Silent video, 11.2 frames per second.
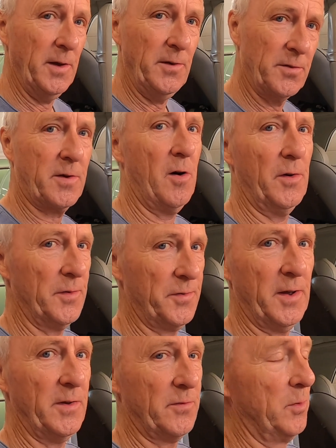these kind of
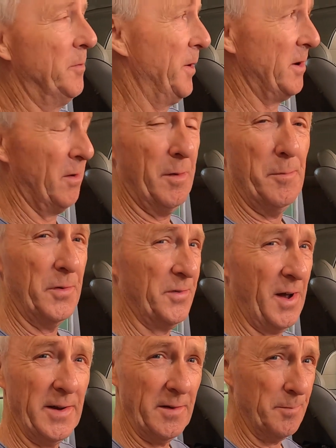seats would have been on
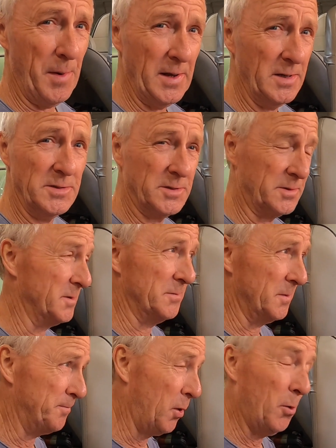Mercedes-Benz
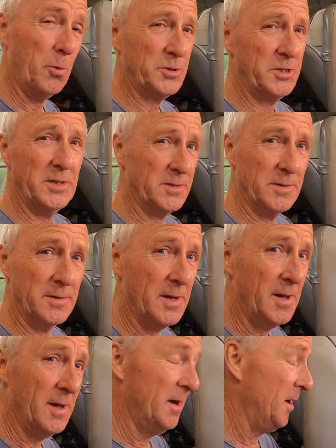and Porsches and
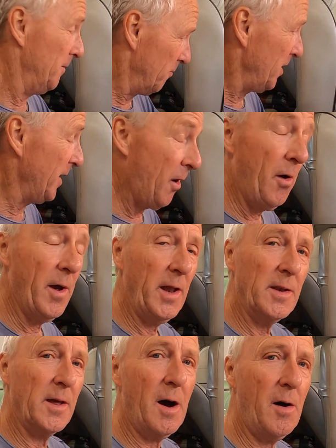really
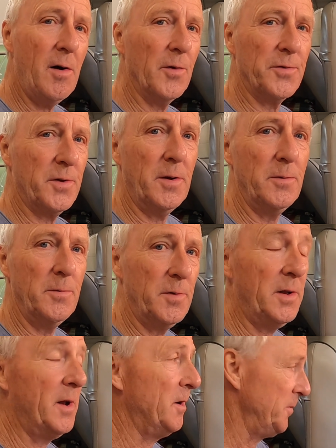high-end cars. So,
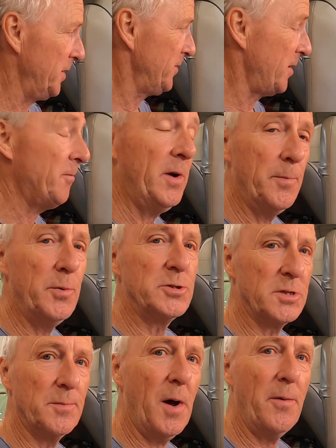you know, Nissan really
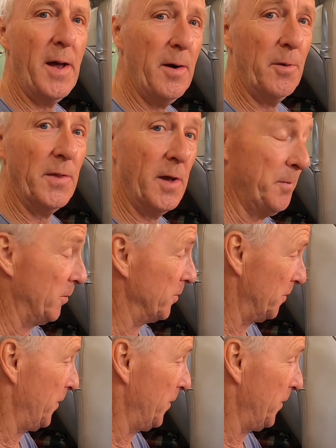pushed the boat out when they built the